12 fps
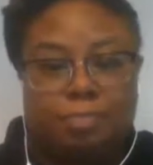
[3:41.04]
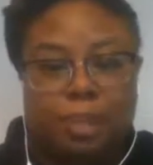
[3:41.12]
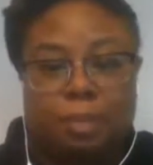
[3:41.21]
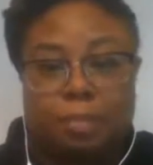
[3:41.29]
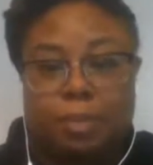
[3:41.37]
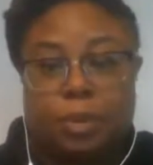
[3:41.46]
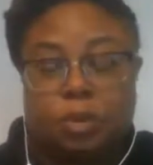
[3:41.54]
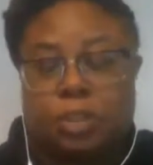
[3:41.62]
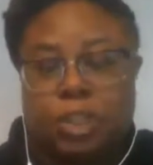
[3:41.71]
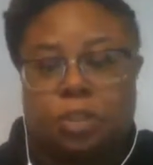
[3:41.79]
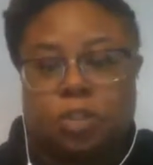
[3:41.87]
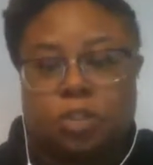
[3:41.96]
computer
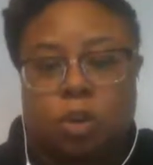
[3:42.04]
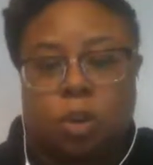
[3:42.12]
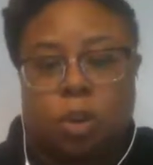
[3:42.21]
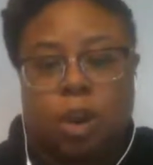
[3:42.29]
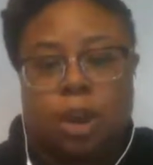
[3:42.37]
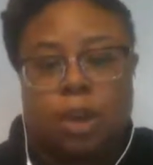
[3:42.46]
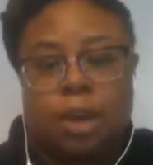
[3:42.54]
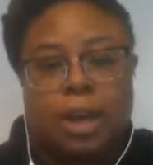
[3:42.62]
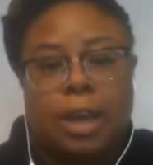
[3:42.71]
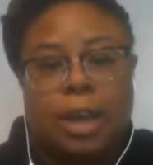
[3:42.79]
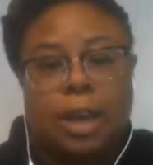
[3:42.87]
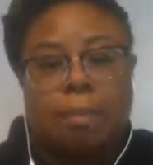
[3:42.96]
skills are,
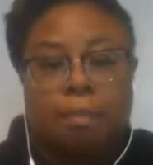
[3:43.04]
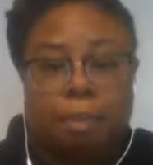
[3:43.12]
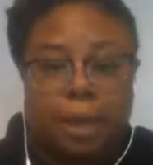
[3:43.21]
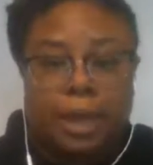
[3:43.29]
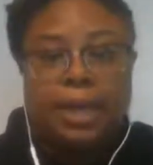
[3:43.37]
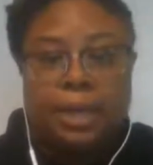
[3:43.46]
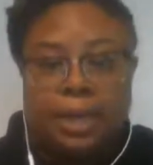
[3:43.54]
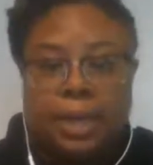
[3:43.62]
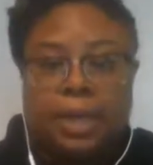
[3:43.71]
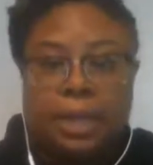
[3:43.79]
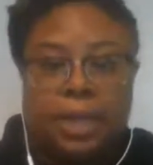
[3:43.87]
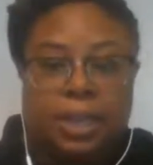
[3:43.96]
but
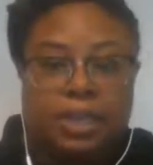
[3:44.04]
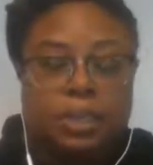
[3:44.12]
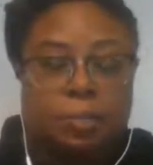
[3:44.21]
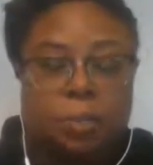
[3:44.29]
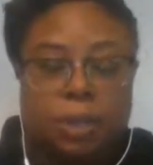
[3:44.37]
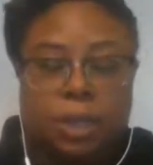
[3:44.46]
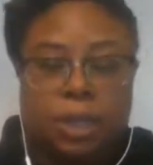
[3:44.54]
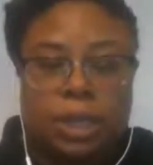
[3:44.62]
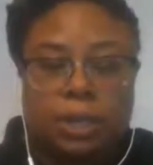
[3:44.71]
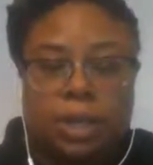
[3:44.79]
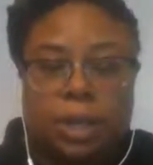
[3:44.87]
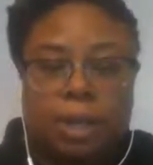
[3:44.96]
it is a
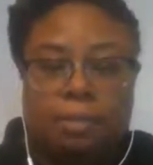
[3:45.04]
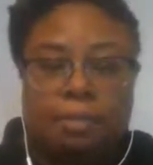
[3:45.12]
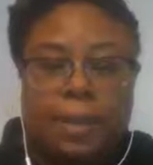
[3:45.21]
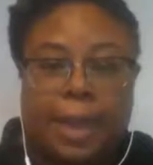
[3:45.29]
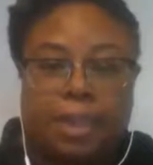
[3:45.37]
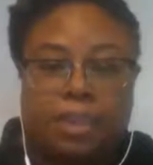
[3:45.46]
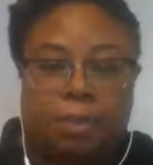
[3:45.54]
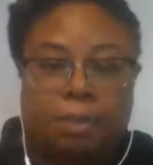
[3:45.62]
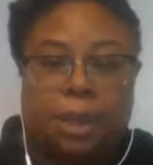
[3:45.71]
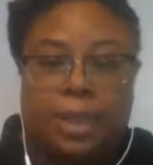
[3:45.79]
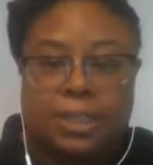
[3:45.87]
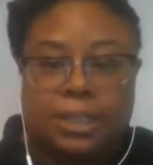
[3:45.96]
really faster
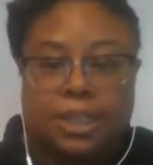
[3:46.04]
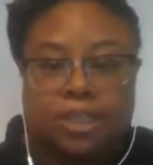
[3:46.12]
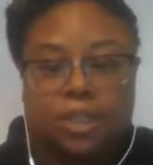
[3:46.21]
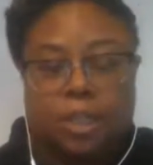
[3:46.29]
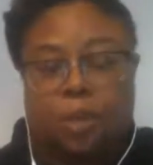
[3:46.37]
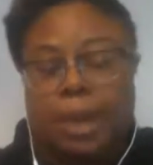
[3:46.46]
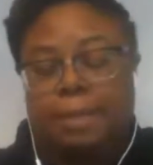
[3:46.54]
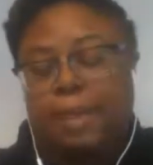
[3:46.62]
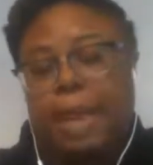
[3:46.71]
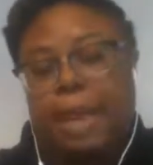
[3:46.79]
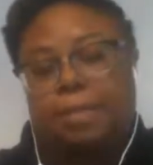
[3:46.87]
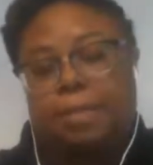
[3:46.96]
process. You don't have to
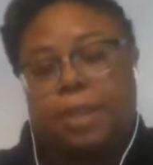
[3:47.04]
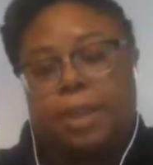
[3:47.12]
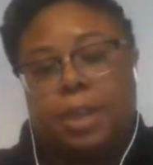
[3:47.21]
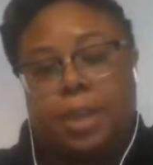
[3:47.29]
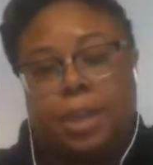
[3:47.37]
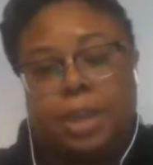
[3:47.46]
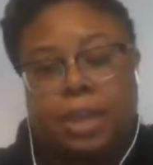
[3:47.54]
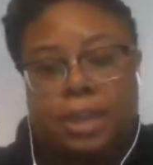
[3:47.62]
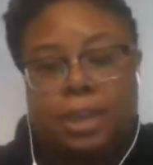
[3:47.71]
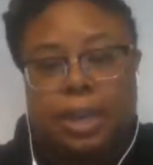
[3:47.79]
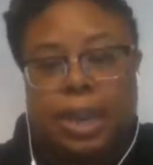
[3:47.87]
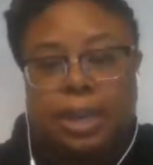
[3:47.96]
have any
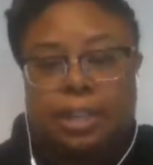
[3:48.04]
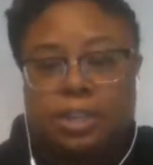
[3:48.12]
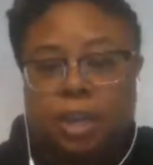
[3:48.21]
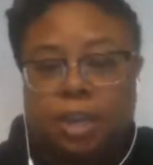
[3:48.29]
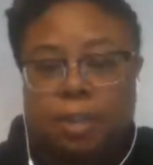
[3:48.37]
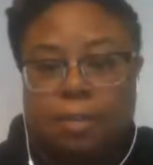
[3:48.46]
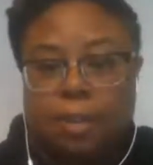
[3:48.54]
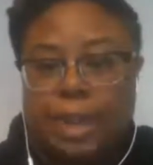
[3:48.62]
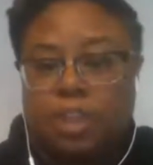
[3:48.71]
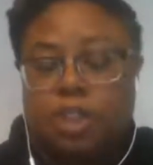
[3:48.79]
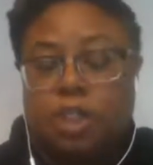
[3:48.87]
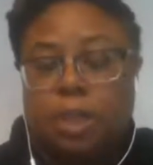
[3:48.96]
knowledge of
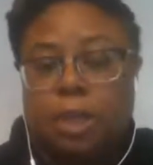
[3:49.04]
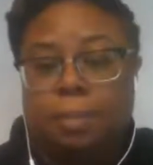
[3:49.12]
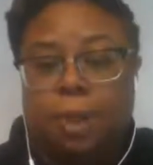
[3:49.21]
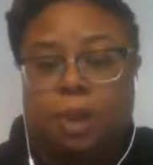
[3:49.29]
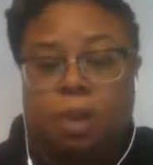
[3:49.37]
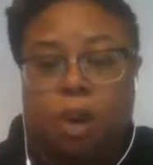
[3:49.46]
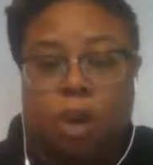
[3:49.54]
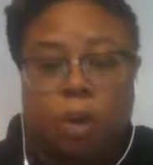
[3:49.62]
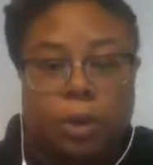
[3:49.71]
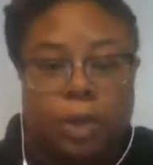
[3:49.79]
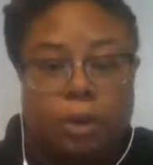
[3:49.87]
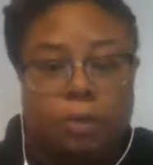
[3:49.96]
HTML
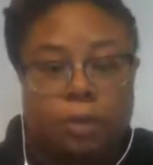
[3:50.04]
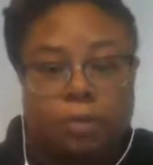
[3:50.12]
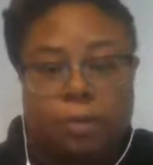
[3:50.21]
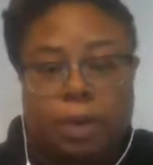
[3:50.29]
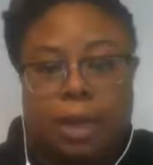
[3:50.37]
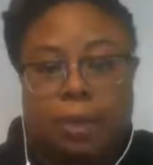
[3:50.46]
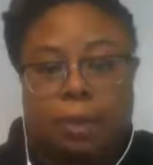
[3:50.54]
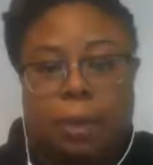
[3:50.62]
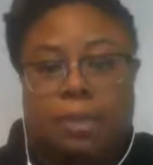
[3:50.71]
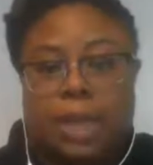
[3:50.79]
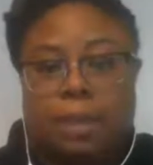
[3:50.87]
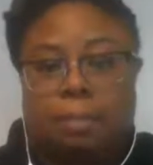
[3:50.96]
coding with
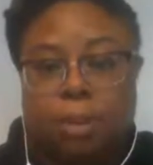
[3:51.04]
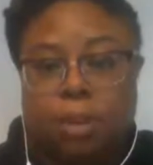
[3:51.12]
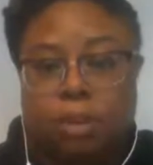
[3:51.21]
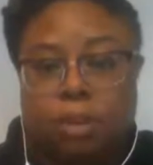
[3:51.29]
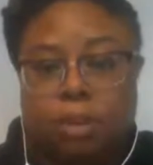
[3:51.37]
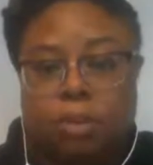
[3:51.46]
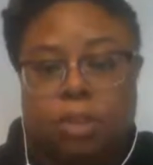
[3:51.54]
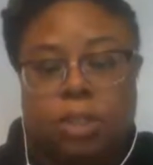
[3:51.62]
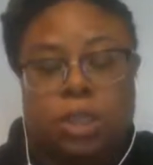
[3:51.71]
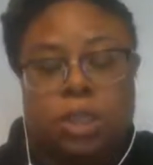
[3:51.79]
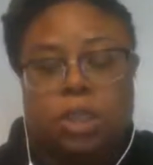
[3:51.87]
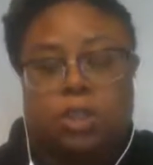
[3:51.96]
website builders.
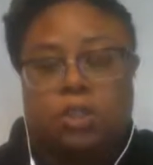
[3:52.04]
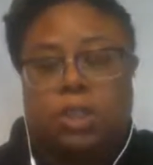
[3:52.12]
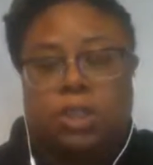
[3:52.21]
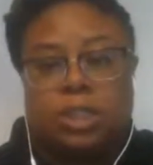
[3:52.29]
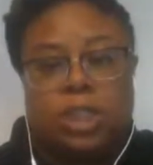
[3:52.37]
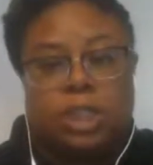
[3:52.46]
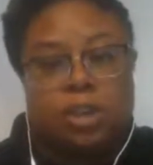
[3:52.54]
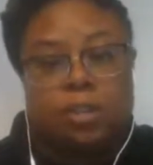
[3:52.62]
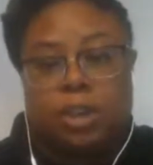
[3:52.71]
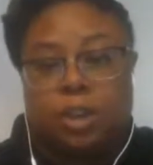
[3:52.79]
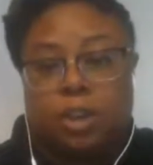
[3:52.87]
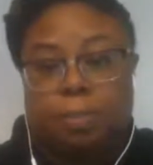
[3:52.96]
Just get on
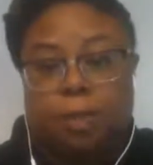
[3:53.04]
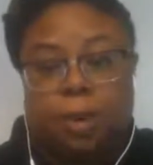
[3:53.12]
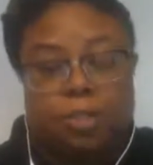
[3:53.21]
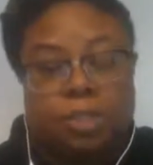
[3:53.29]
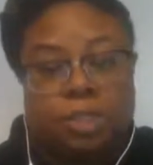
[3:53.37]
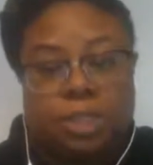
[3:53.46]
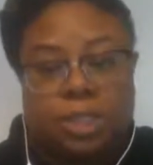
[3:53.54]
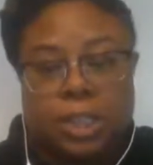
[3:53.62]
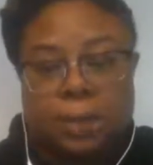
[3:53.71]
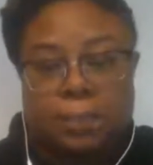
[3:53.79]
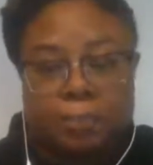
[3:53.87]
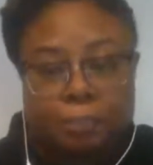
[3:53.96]
there, you purchase it,